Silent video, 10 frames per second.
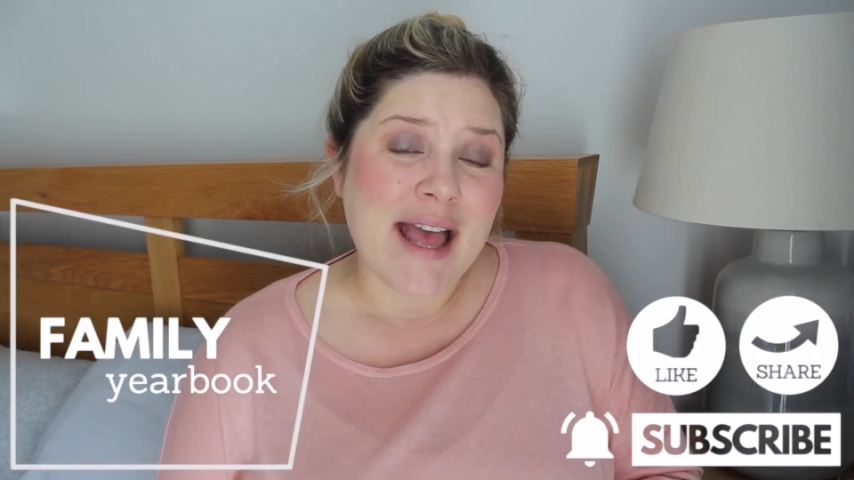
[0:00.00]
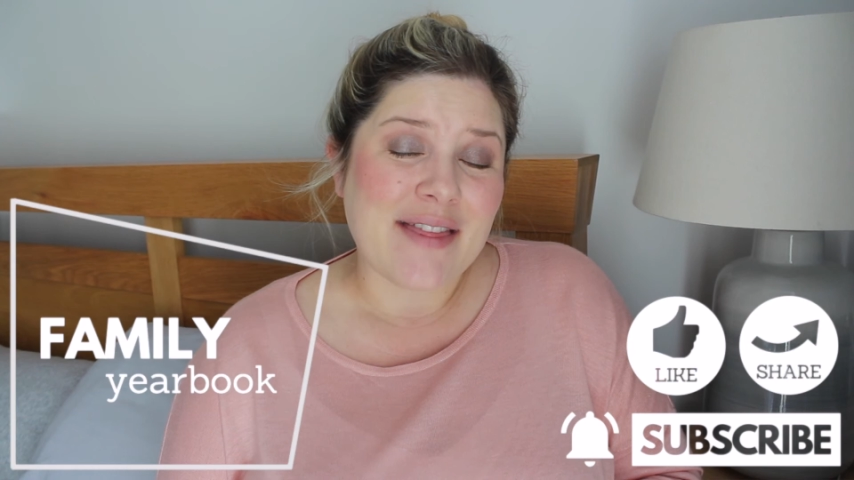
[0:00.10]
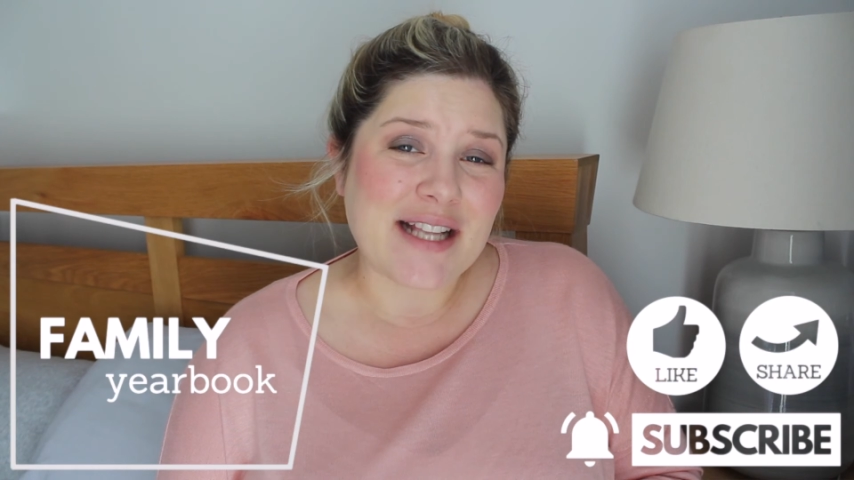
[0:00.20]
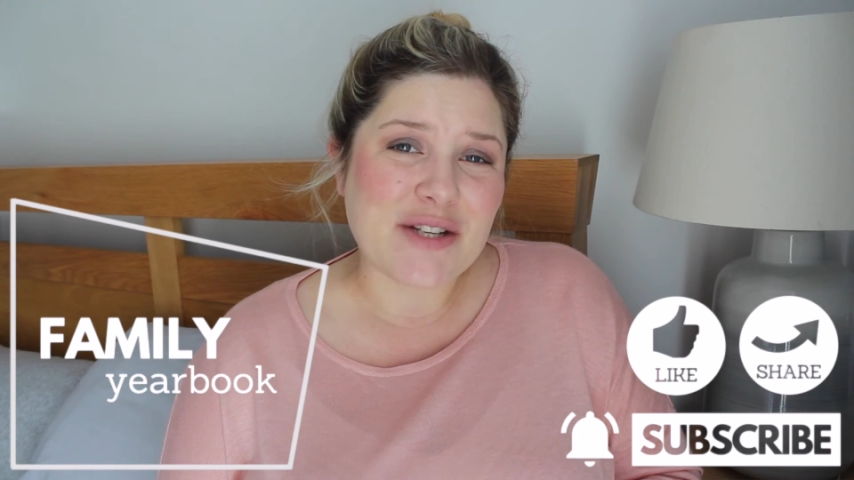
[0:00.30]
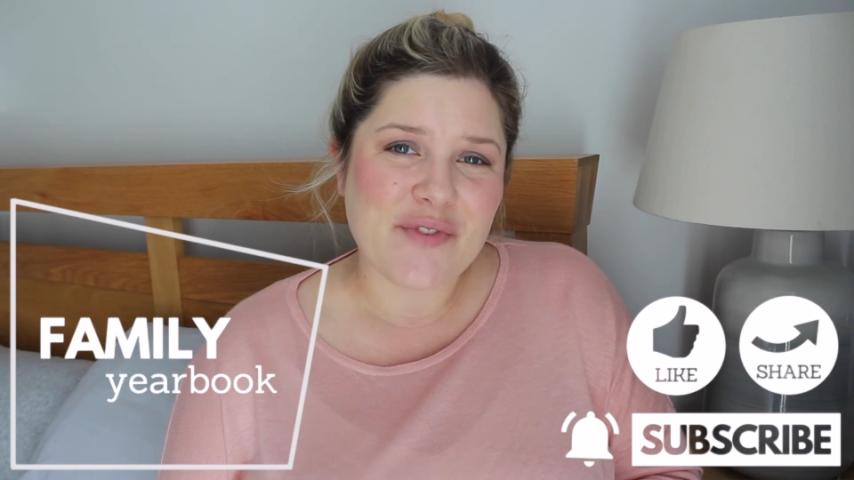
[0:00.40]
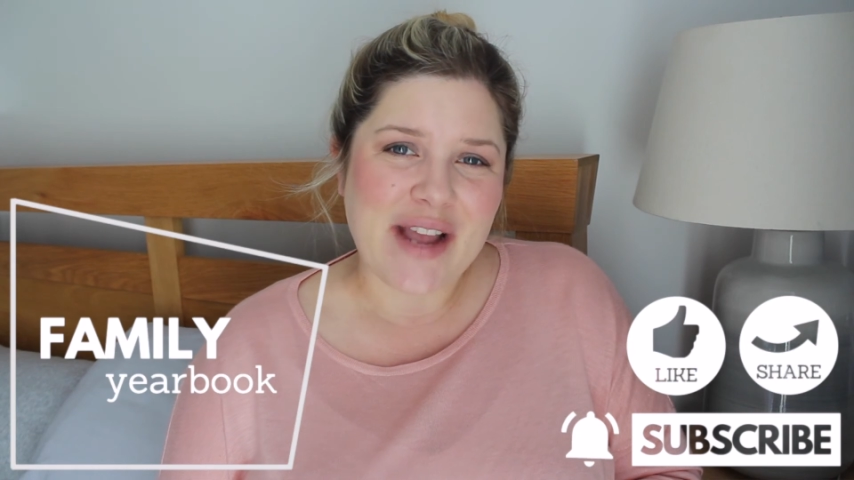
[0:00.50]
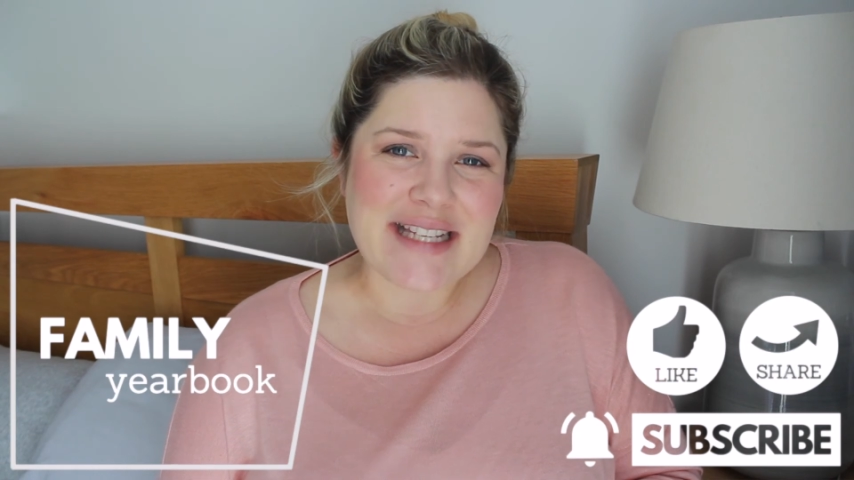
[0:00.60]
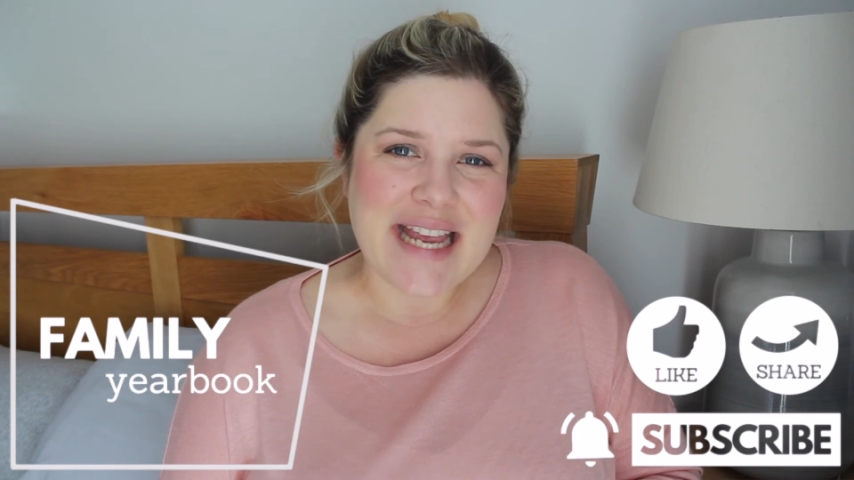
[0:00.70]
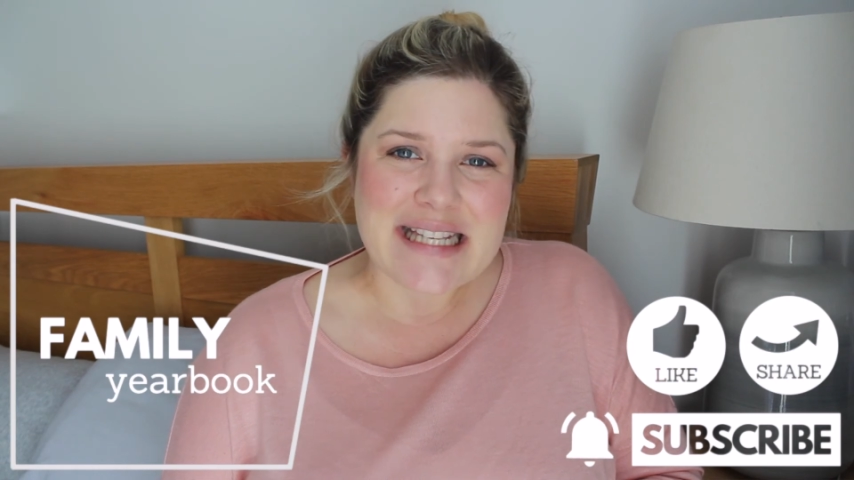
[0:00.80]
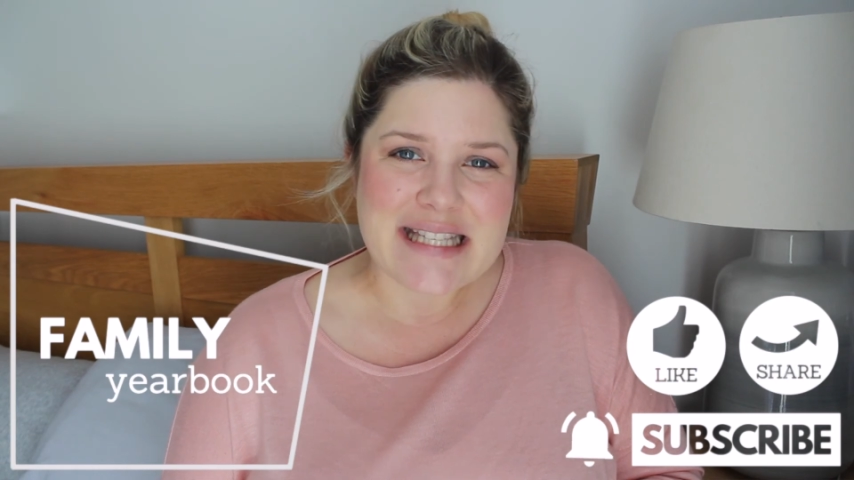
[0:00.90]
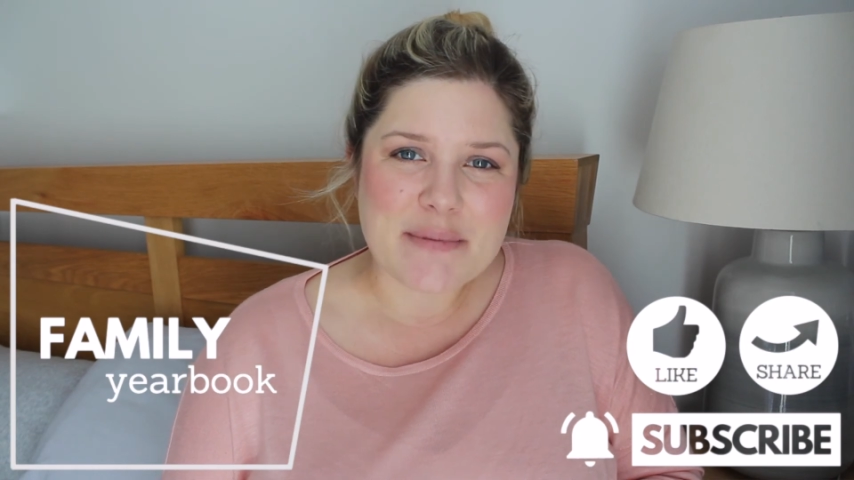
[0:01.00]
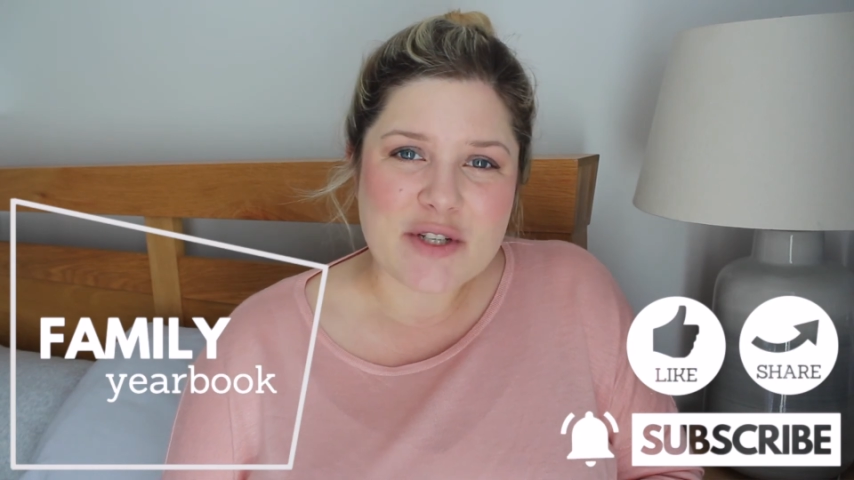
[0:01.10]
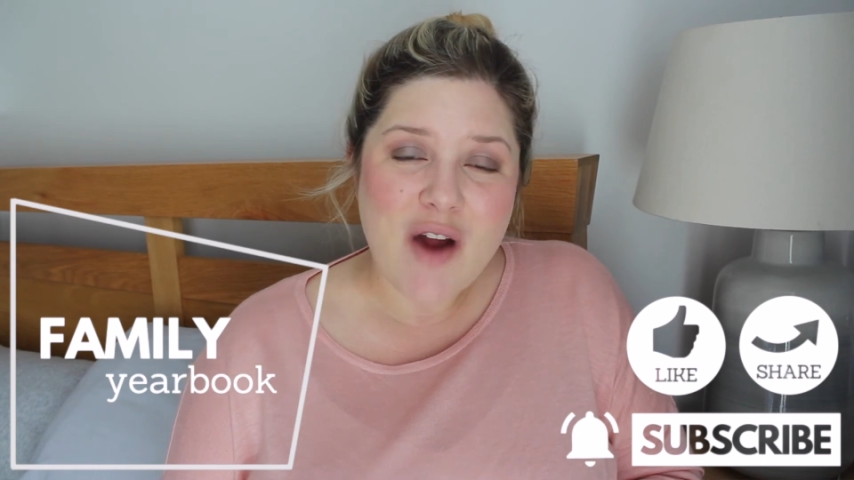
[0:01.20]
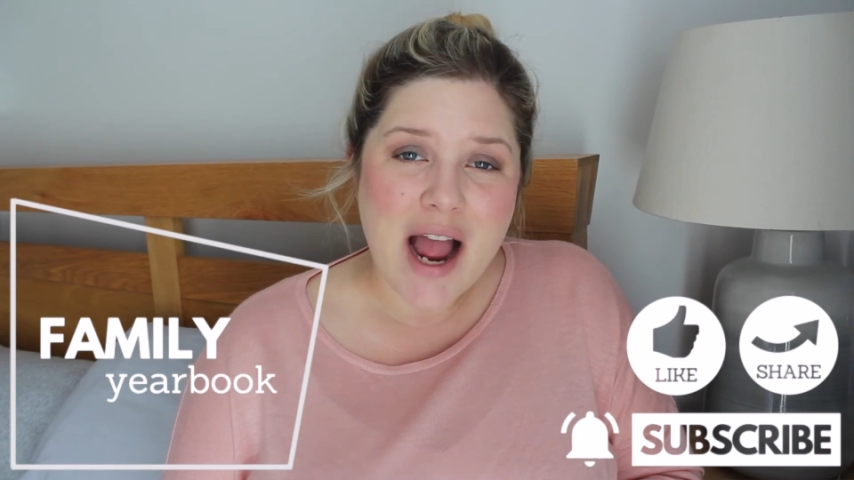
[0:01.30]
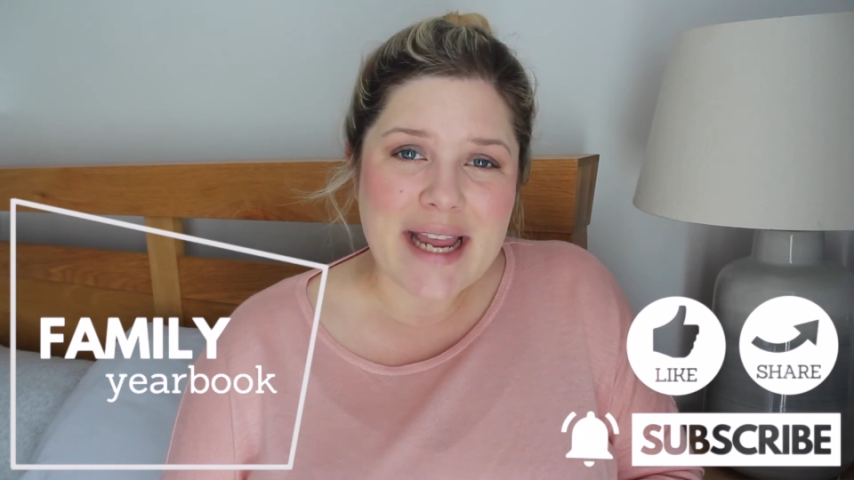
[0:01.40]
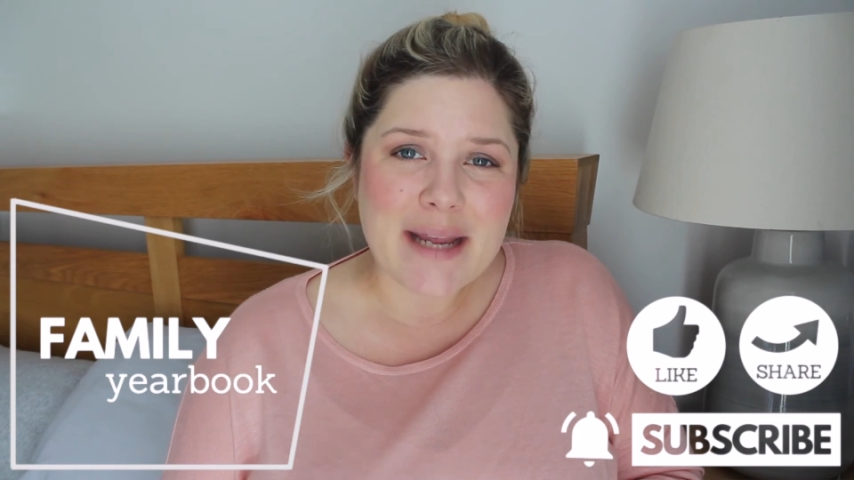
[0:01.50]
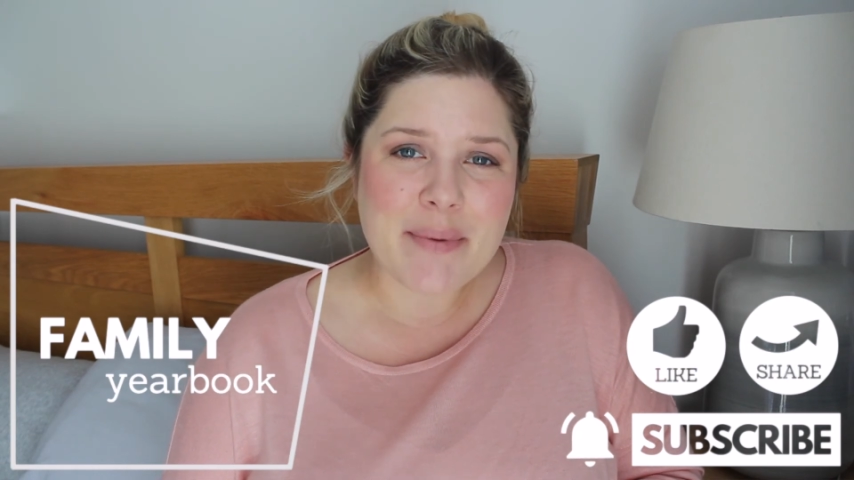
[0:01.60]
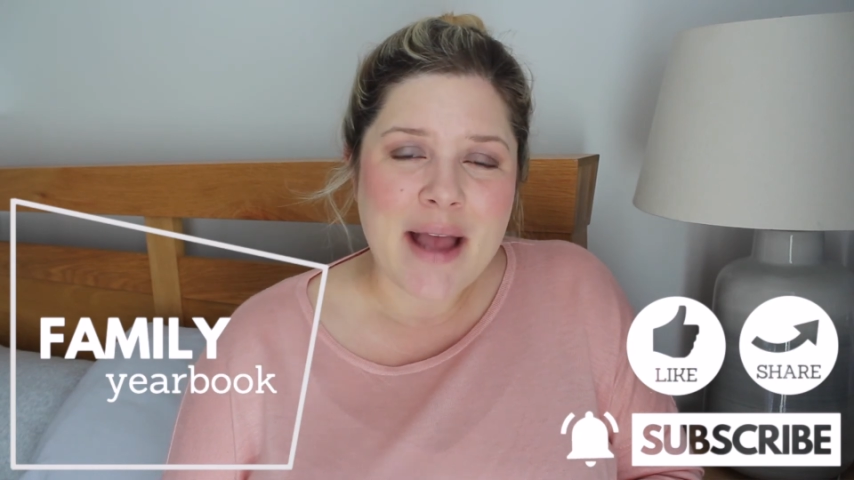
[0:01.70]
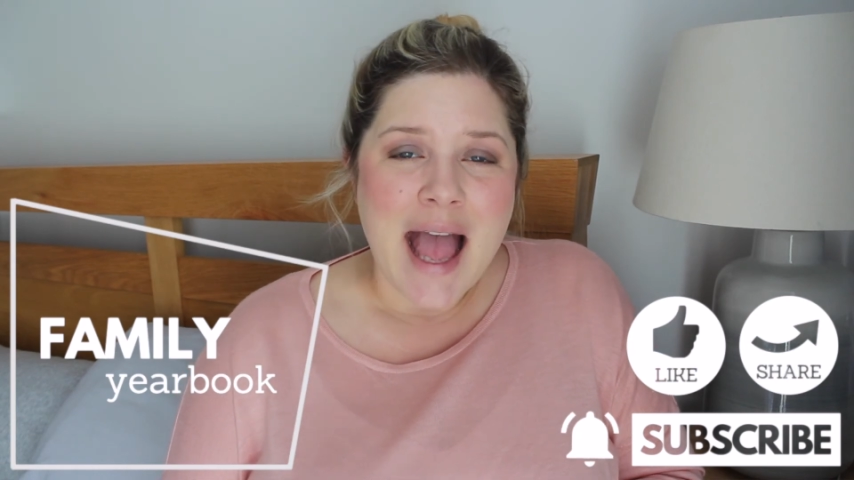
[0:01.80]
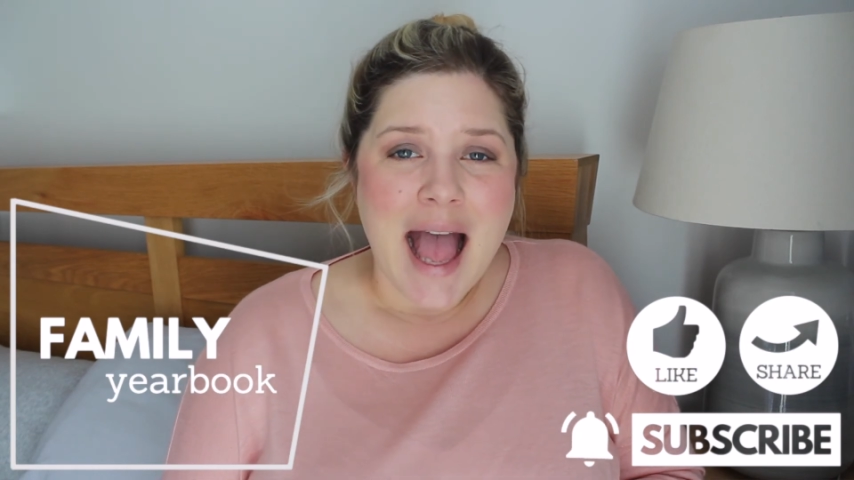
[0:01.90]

then don't forget to hit subscribe